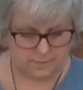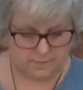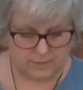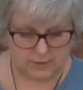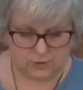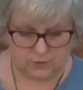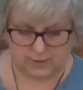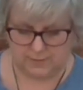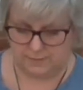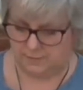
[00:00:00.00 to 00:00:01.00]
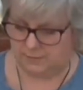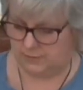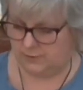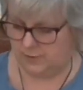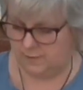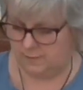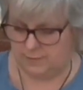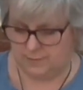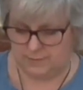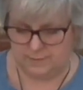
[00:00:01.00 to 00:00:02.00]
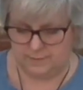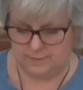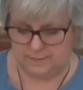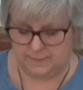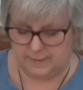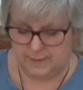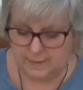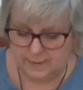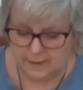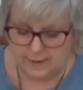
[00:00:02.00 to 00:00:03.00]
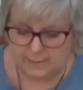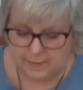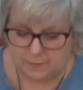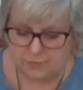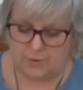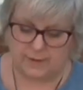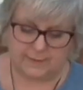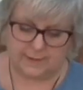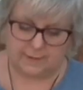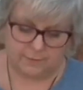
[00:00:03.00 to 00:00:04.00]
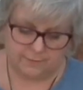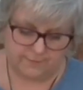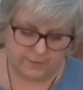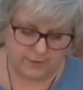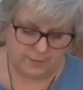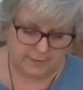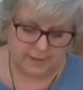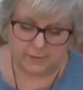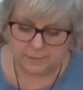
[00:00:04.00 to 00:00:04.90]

Make sure you're happy with the top, and then press down firmly.